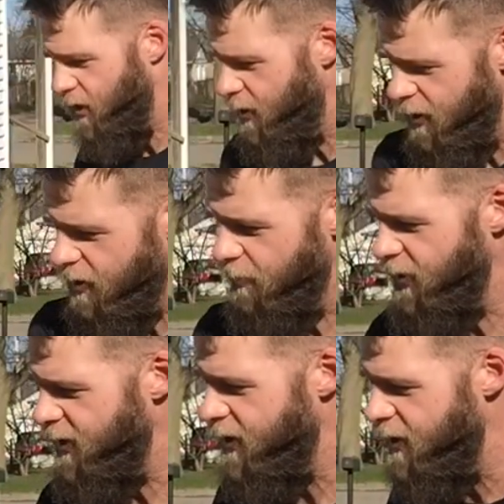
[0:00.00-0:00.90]
clear it
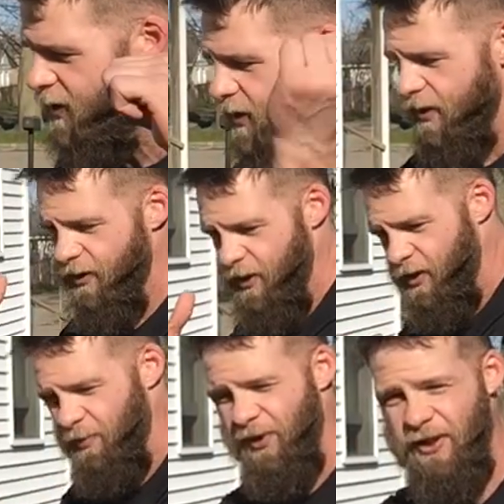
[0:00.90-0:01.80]
completely, clear it
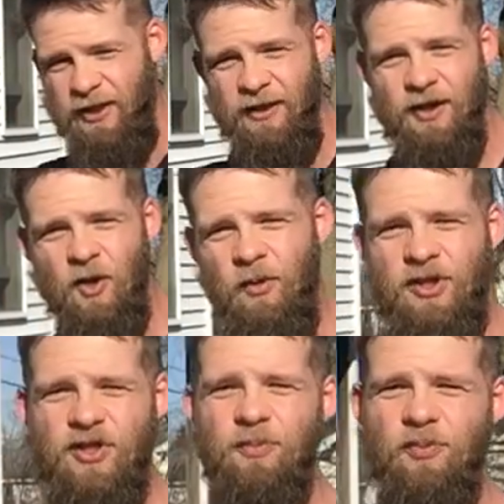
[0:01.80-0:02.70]
completely,
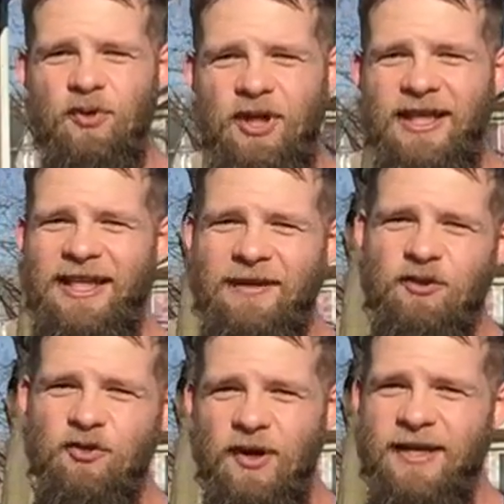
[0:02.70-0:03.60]
which is a pretty
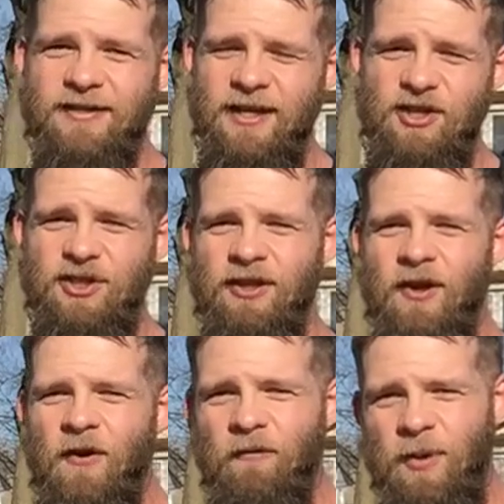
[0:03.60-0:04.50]
even translation
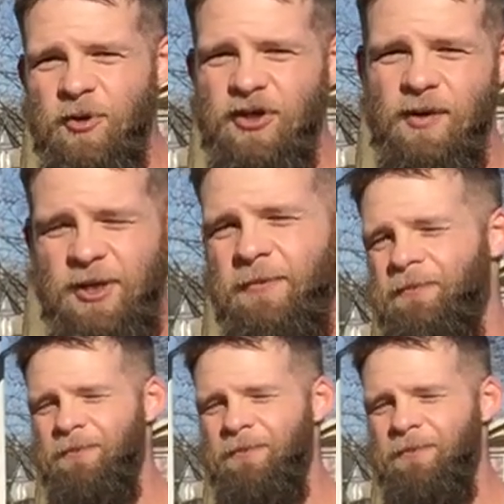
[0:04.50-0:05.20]
from your dummy.